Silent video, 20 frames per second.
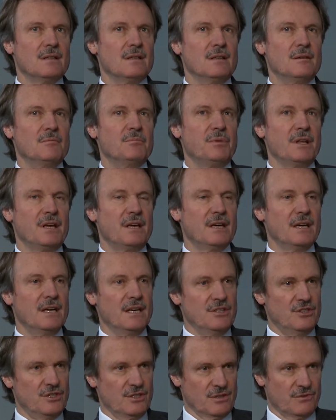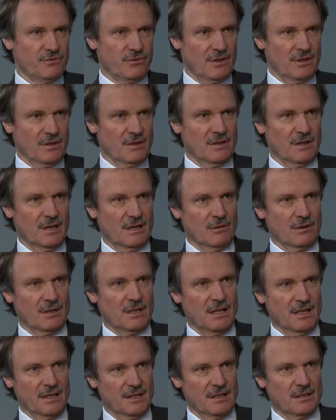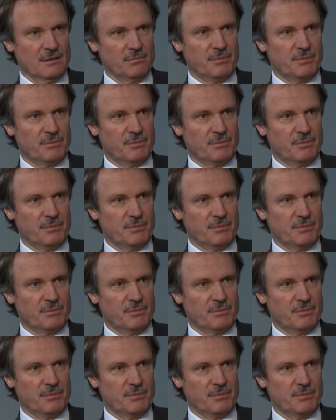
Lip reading: implications for our clinical